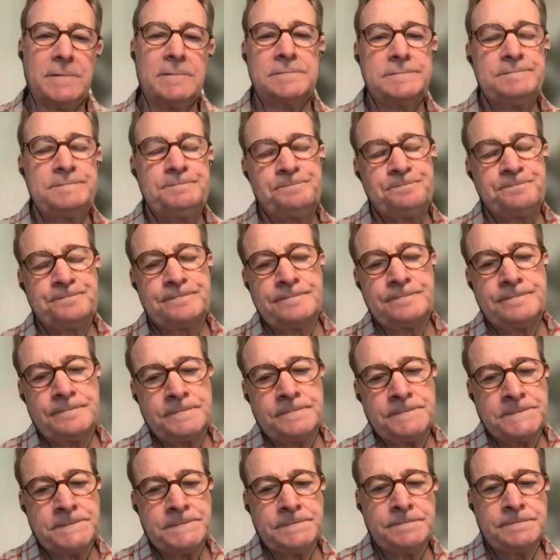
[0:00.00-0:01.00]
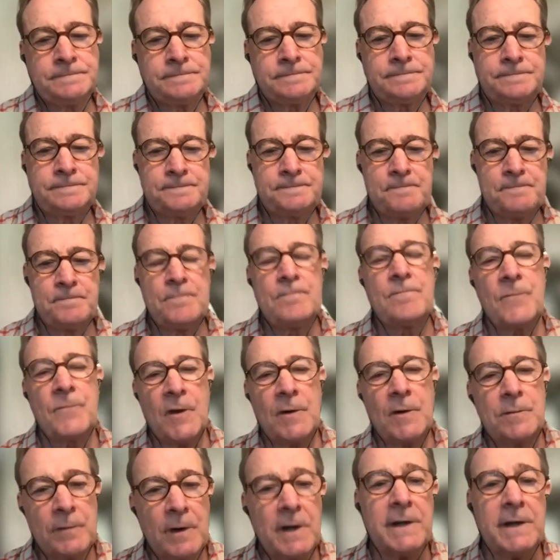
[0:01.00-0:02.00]
so we can filter that money into
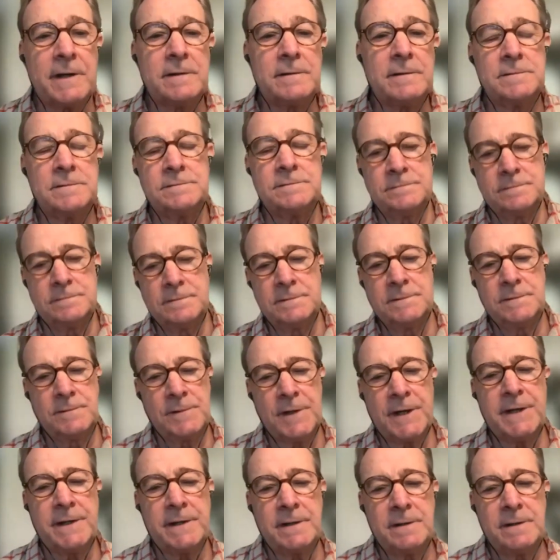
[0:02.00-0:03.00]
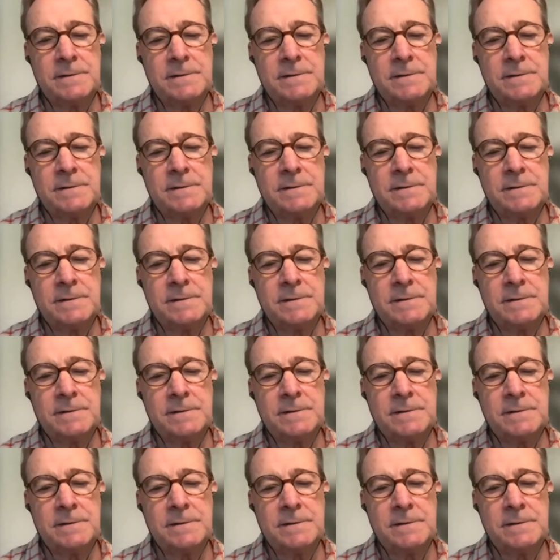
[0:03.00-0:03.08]
this right. aspect right